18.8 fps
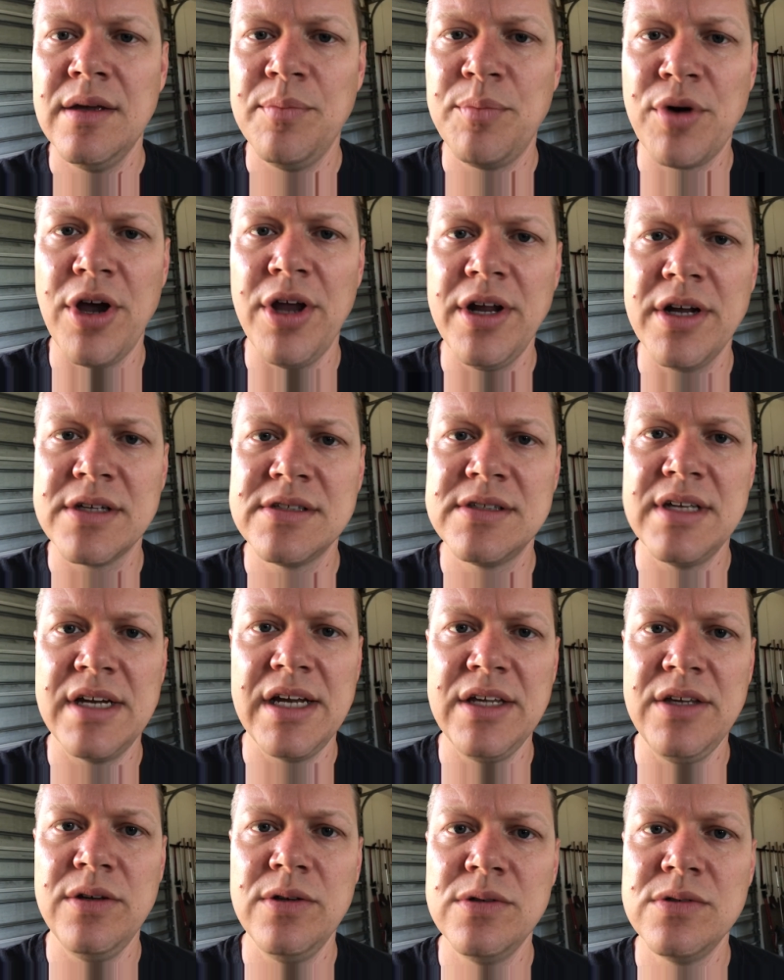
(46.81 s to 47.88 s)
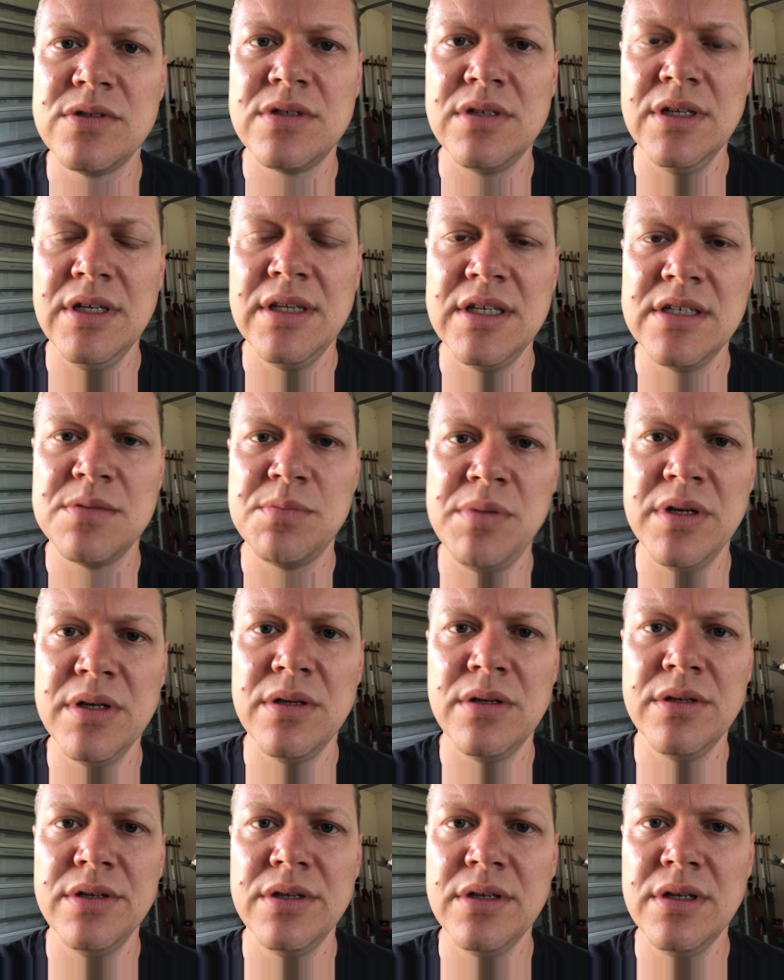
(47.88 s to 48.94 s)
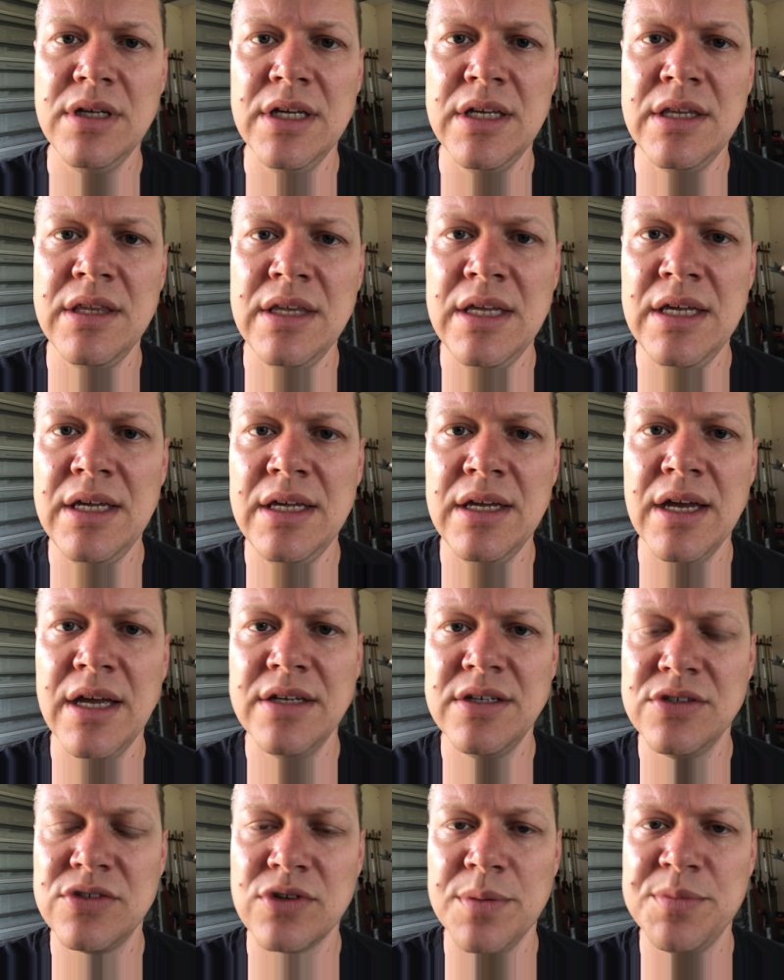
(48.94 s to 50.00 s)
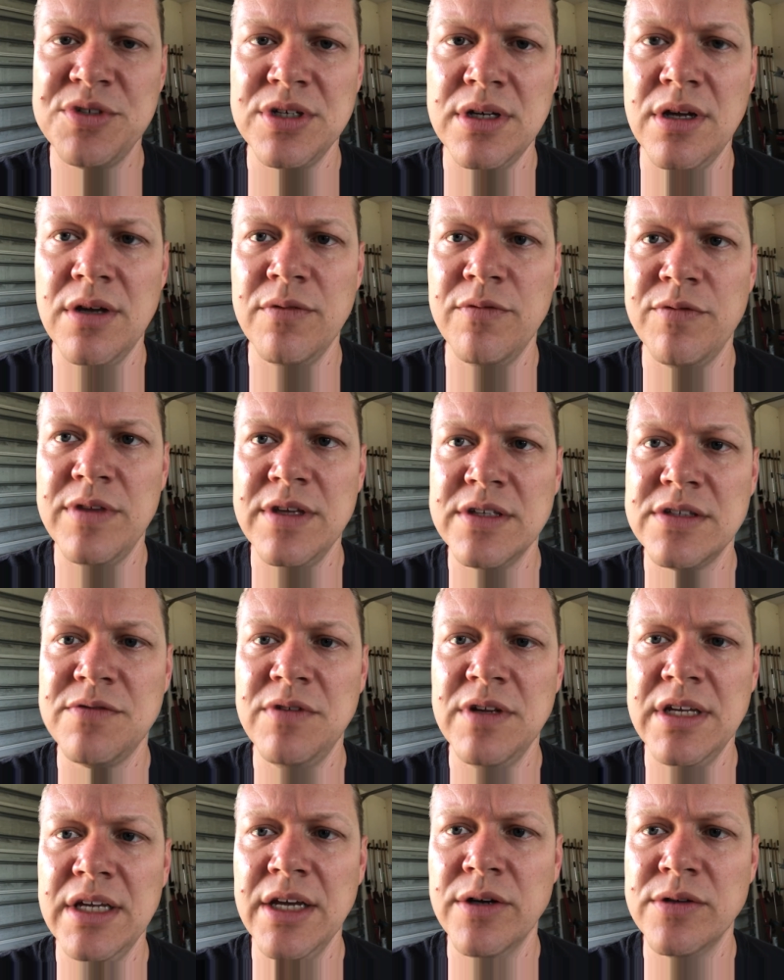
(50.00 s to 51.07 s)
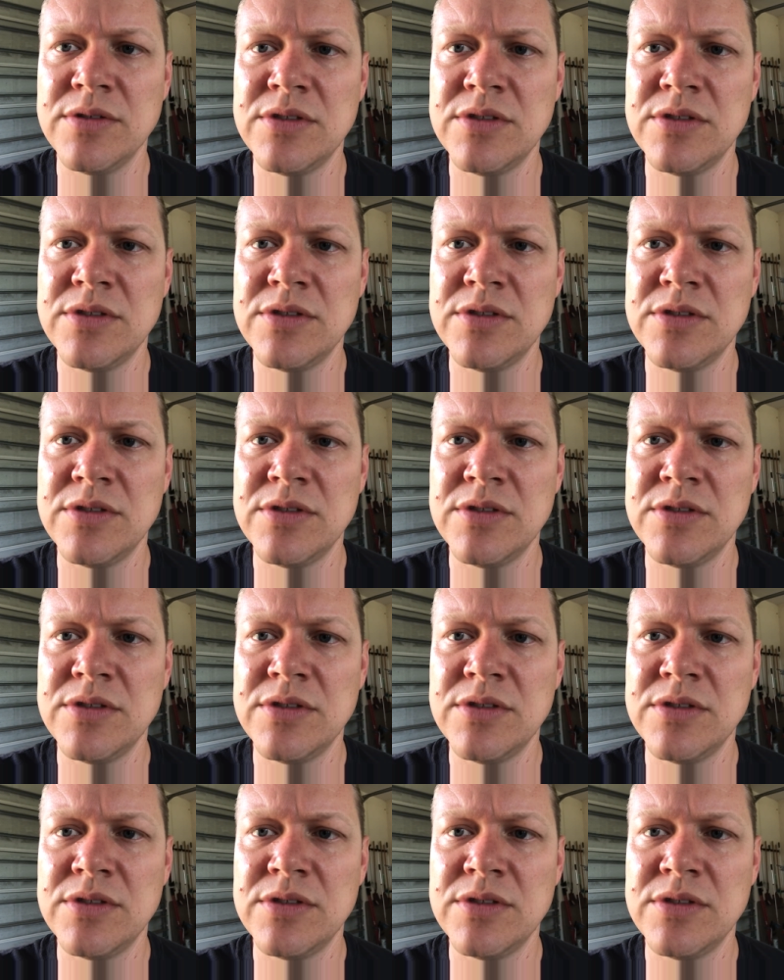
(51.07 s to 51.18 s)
products that I used in this build in the description of this video.